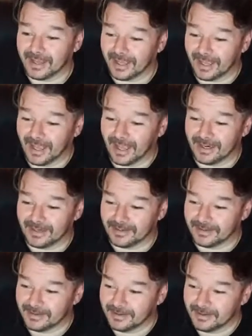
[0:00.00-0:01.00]
an
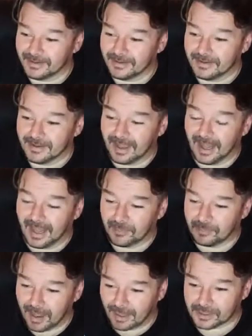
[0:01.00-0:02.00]
a
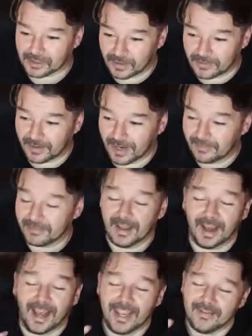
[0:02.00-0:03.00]
backstory for it. Like,
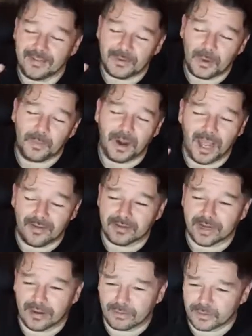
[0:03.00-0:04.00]
I even know where half the
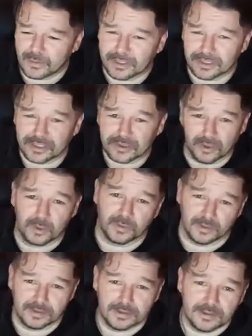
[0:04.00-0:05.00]
characters went to
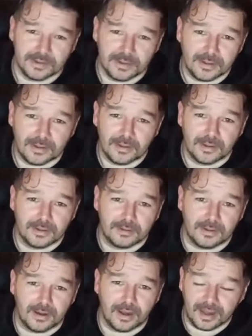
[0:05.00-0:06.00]
school.
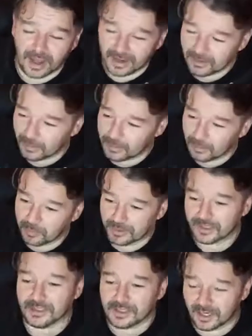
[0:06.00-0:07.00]
Uh, I, I know their
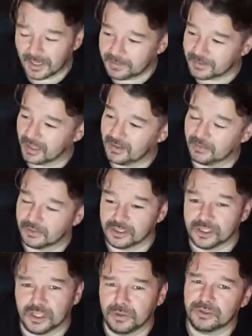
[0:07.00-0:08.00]
blood types. I know their
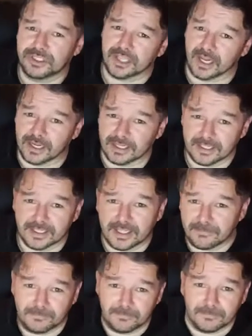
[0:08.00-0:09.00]
shoe size. Like that
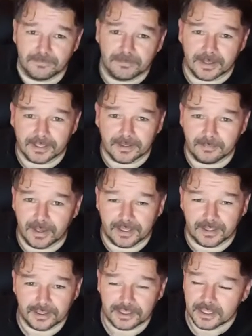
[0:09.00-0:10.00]
fucking
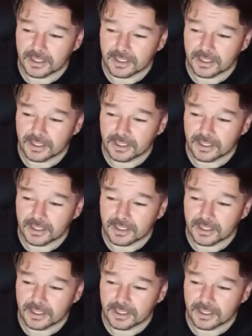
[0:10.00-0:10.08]
matters.